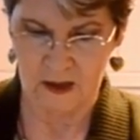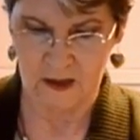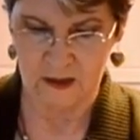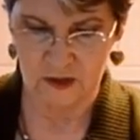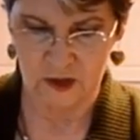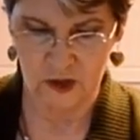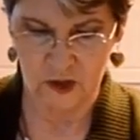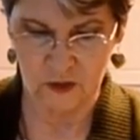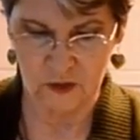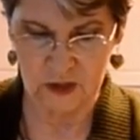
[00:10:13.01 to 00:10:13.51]

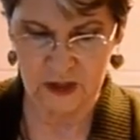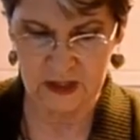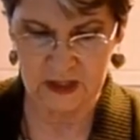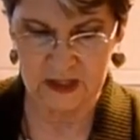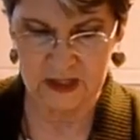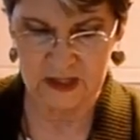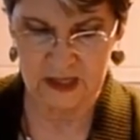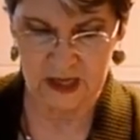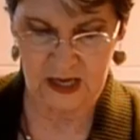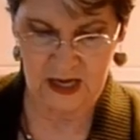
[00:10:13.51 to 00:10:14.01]
as you can
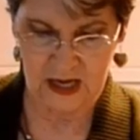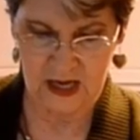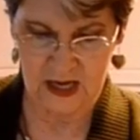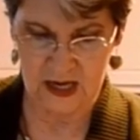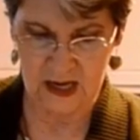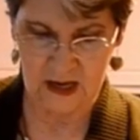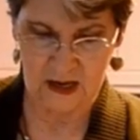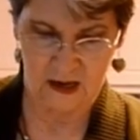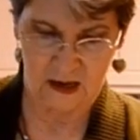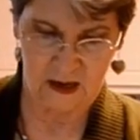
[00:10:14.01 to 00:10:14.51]
see,
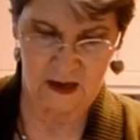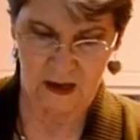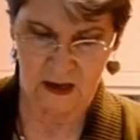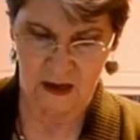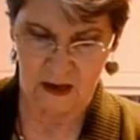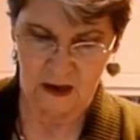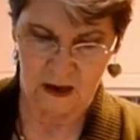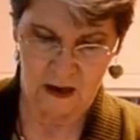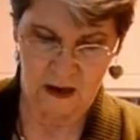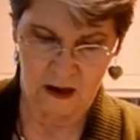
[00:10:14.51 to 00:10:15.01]

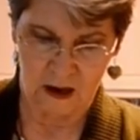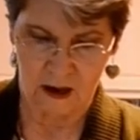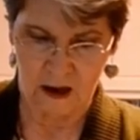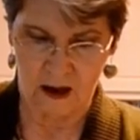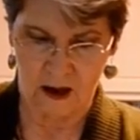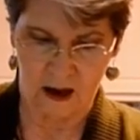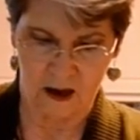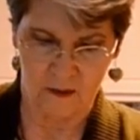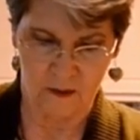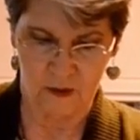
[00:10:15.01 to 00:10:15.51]

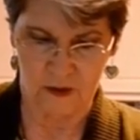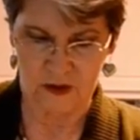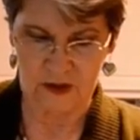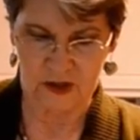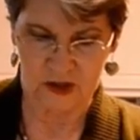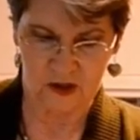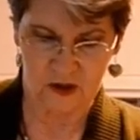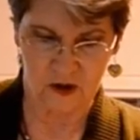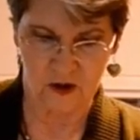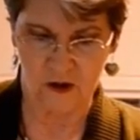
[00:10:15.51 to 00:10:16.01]
I will
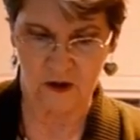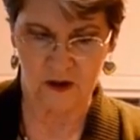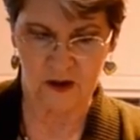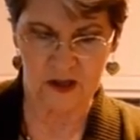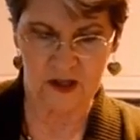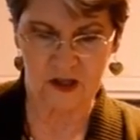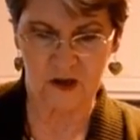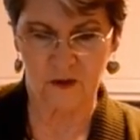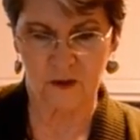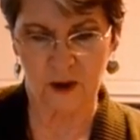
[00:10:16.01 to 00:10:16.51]
stir
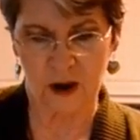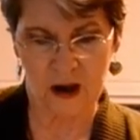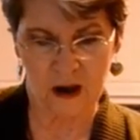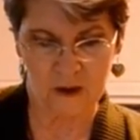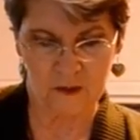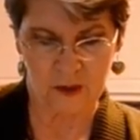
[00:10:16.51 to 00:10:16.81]
this around.